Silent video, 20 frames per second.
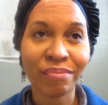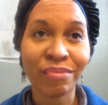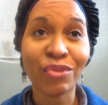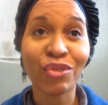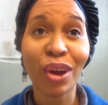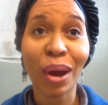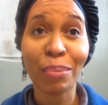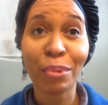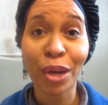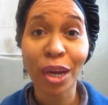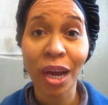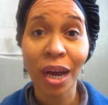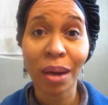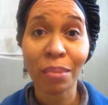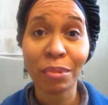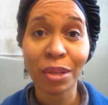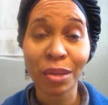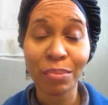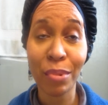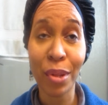Drop your
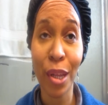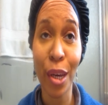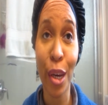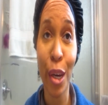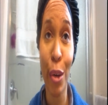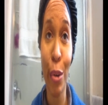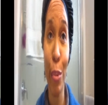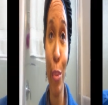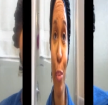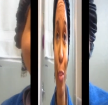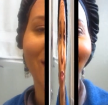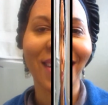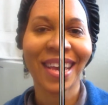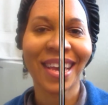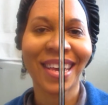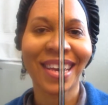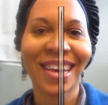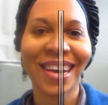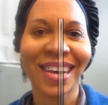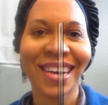comments below.
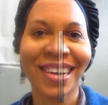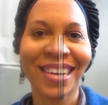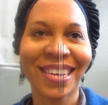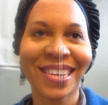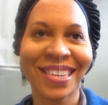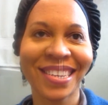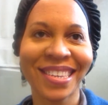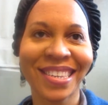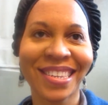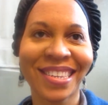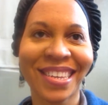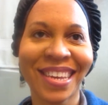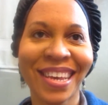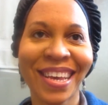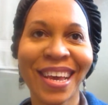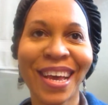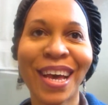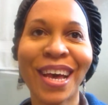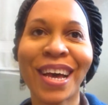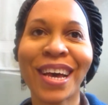Hey guys,
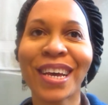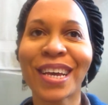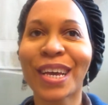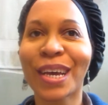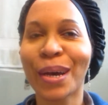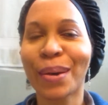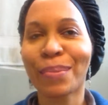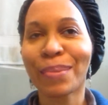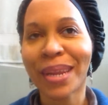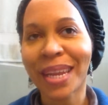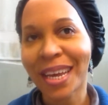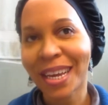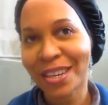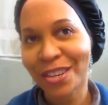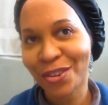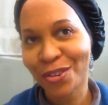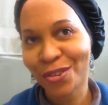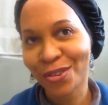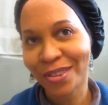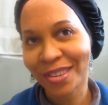coming
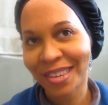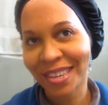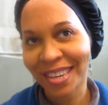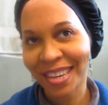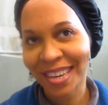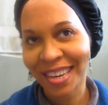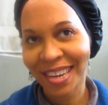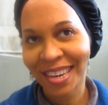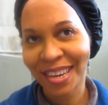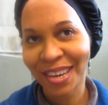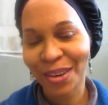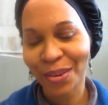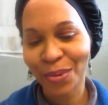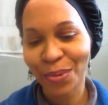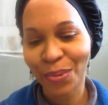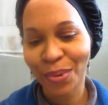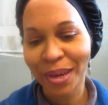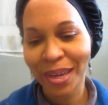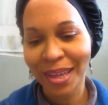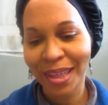at you today
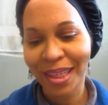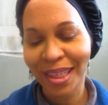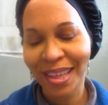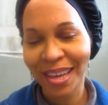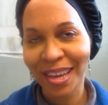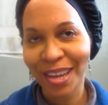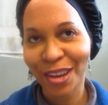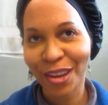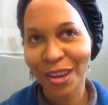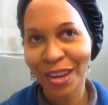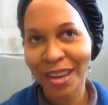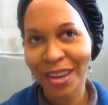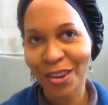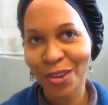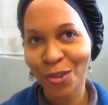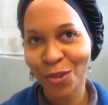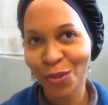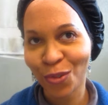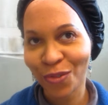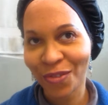with a
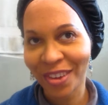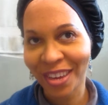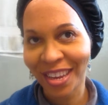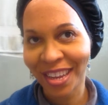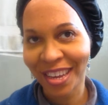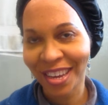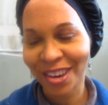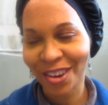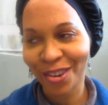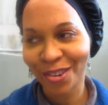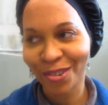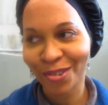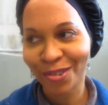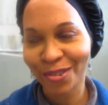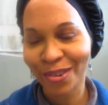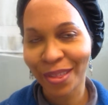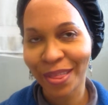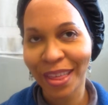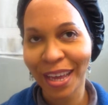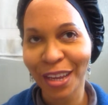new video.
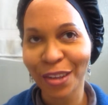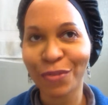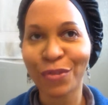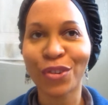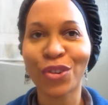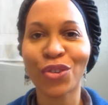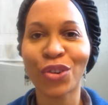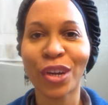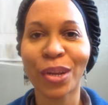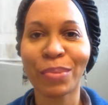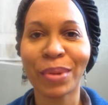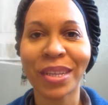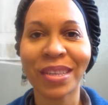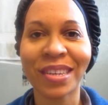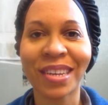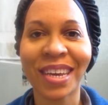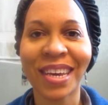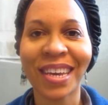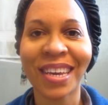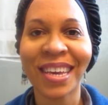Thanks for joining me
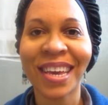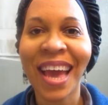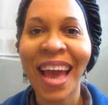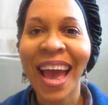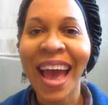today.